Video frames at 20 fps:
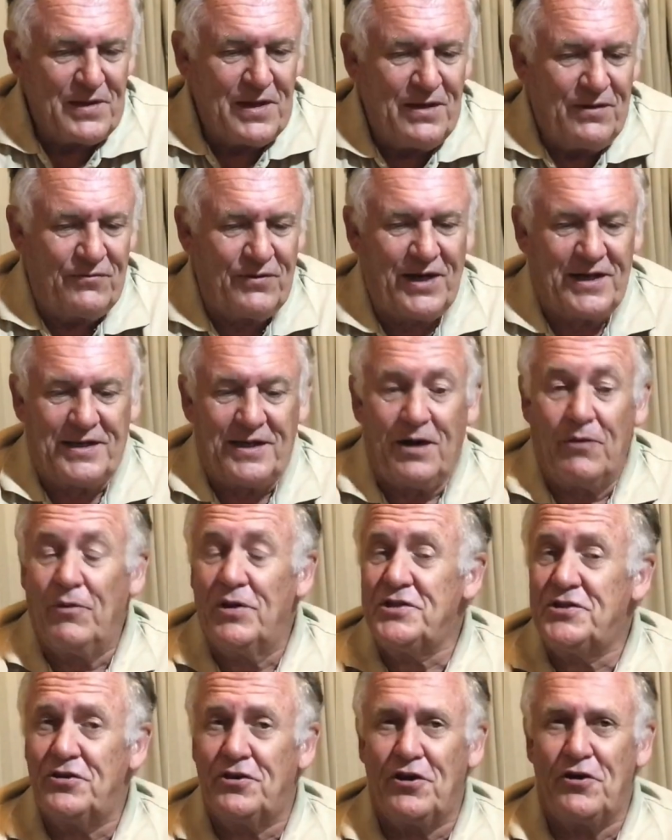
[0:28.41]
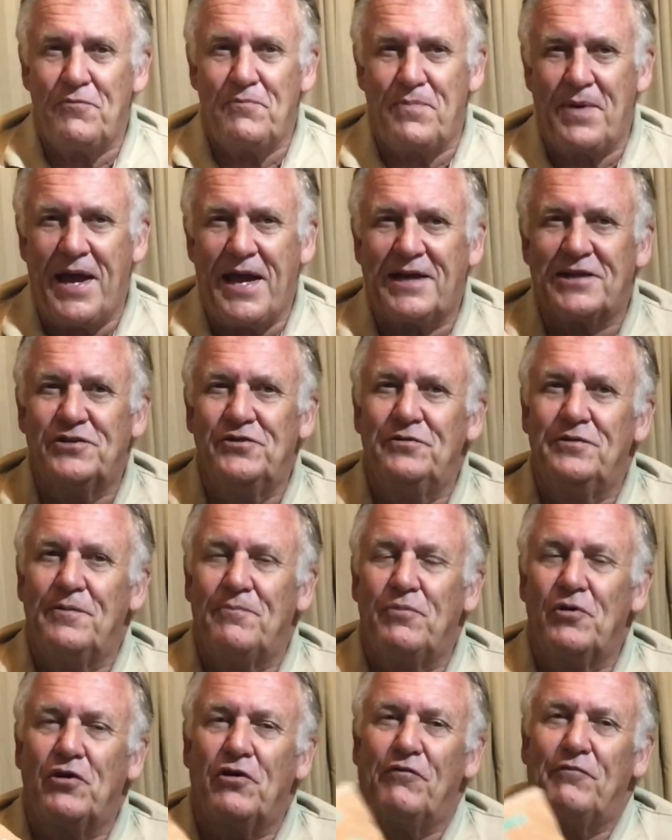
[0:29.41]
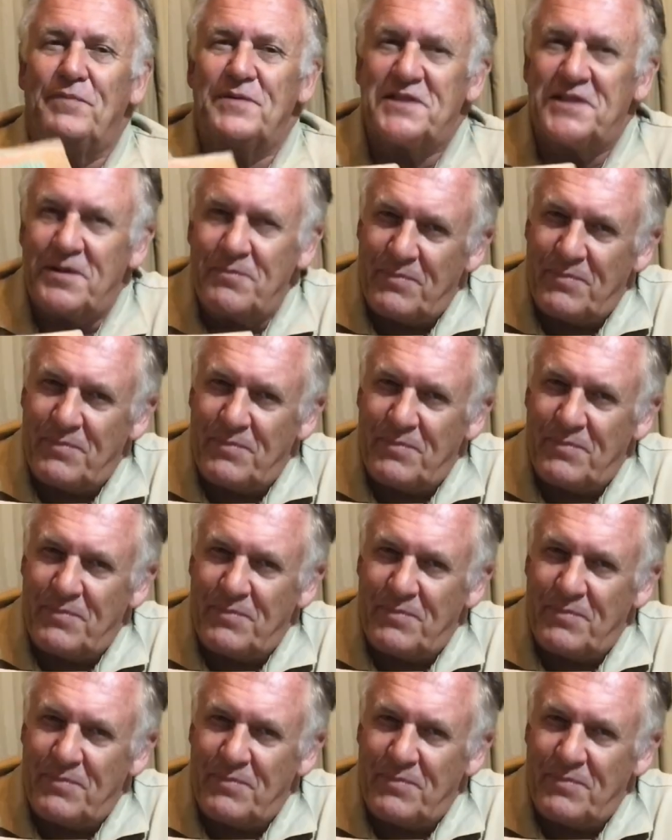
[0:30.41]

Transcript: Right, I want to go back to the book of Mr.